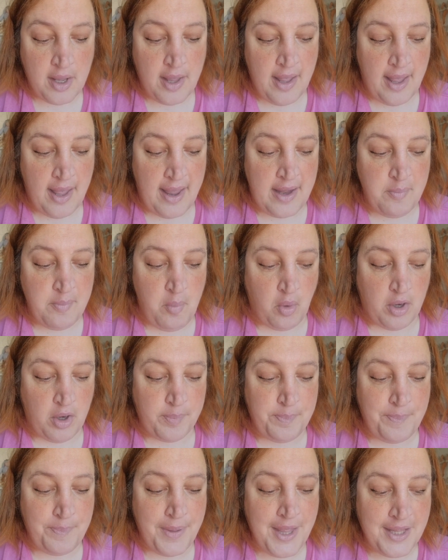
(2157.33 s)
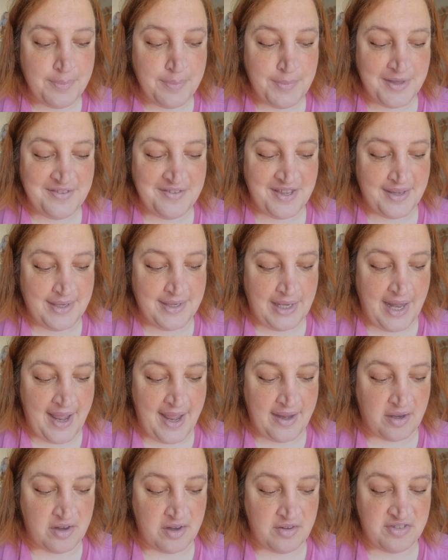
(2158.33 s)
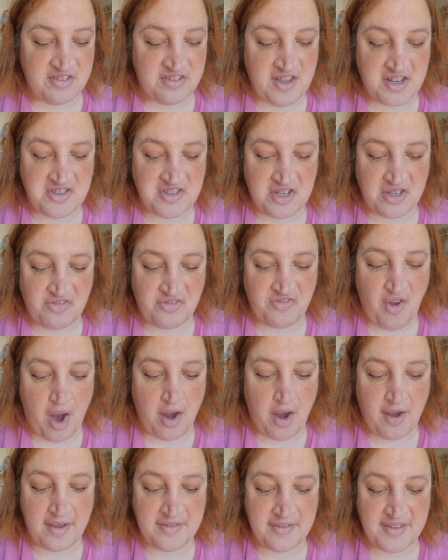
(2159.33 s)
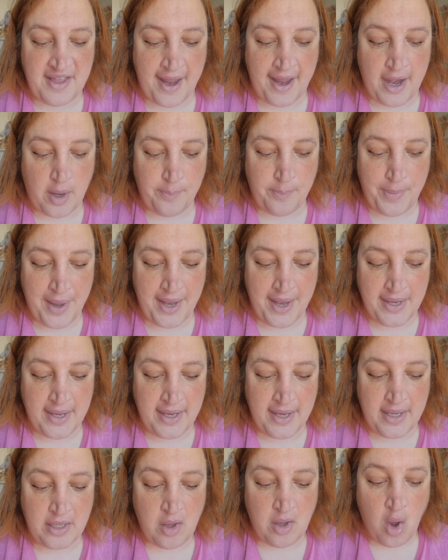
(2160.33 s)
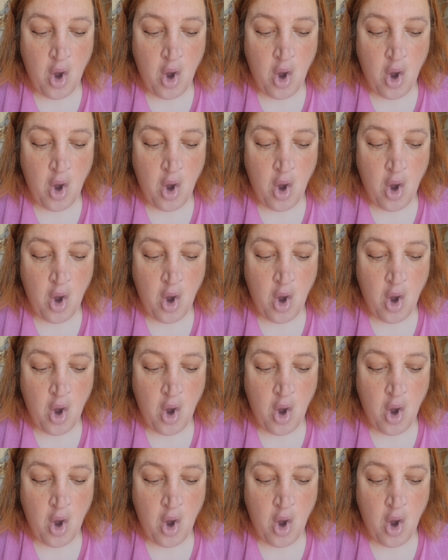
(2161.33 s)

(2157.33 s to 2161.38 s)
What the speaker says: and more pigmented layers, such as far as hair painting